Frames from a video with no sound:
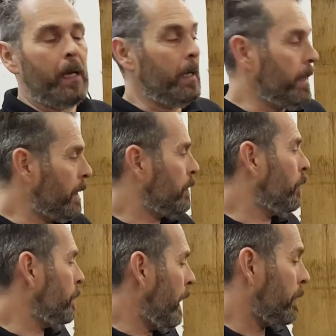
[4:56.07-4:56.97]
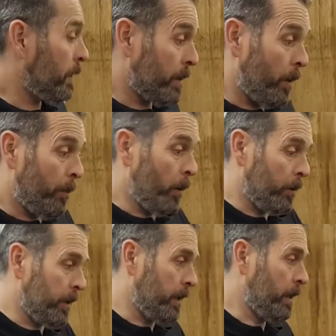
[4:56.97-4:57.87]
Next job now is to start
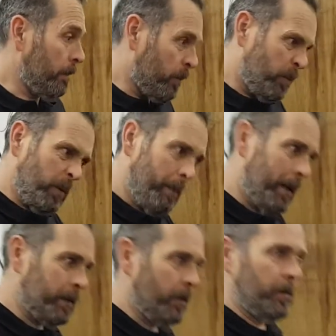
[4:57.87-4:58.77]
polishing, so we'll want to massage